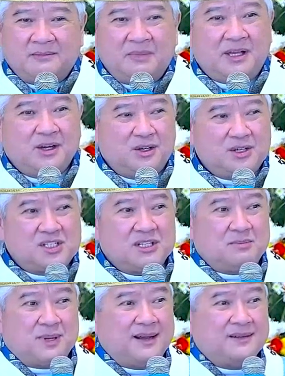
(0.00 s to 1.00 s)
because
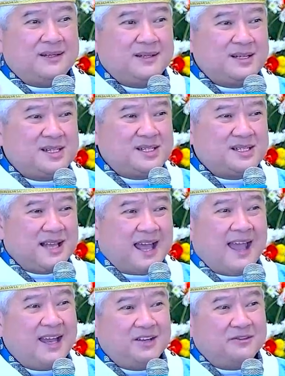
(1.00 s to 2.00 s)
the brothers
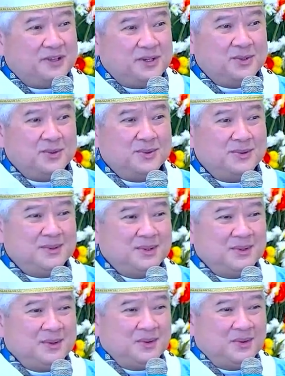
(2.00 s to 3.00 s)
ahead of you
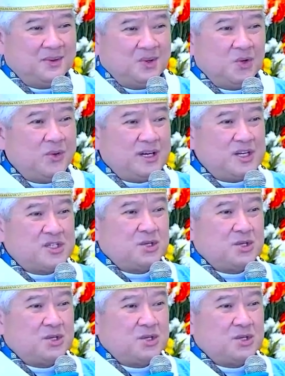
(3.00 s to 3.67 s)
who were